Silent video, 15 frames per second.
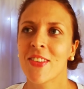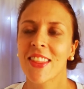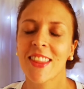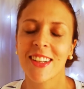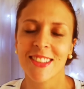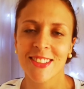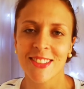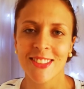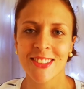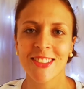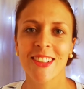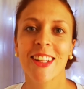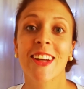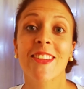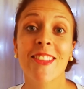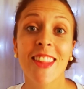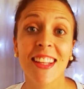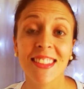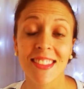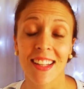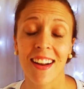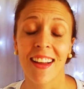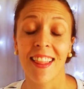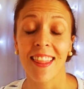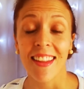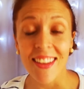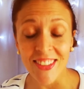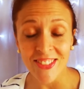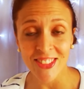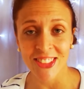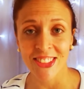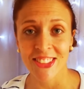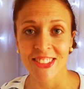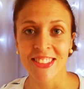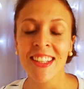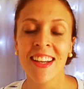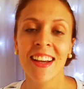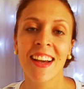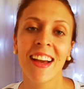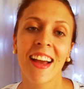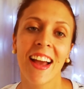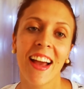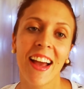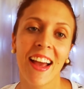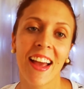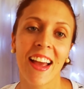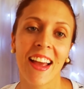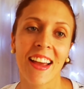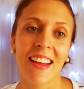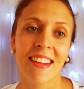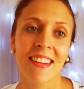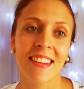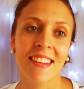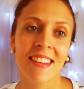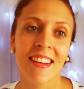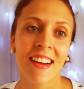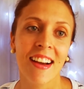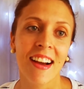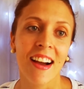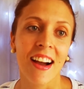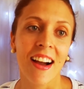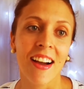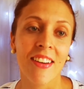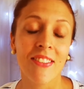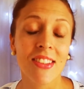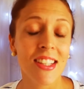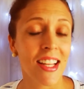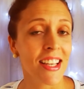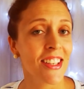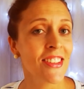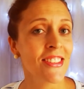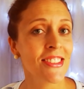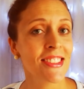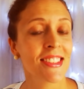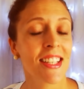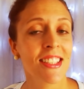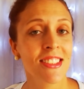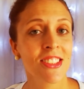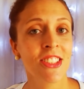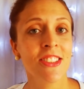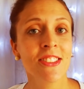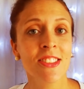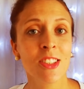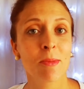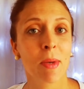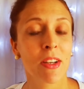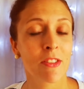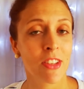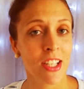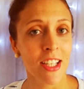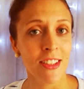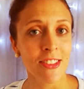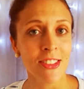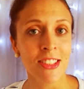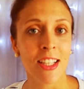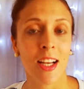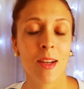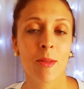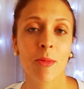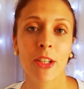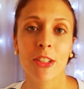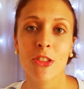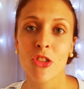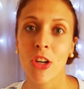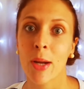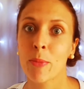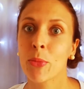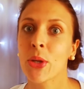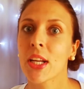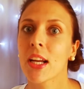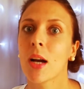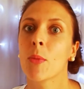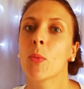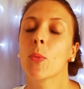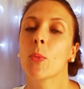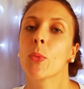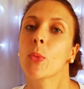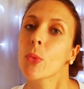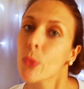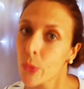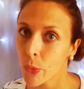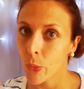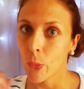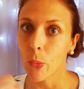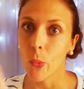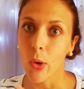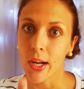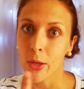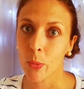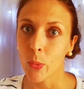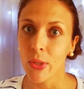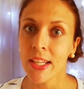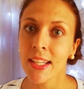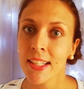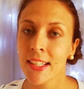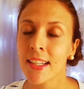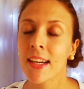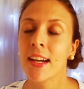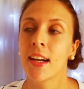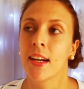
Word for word: but there's also a lot of things that I love to do. And I would like you to stay tuned to my videos. I'm going to try putting up one a week.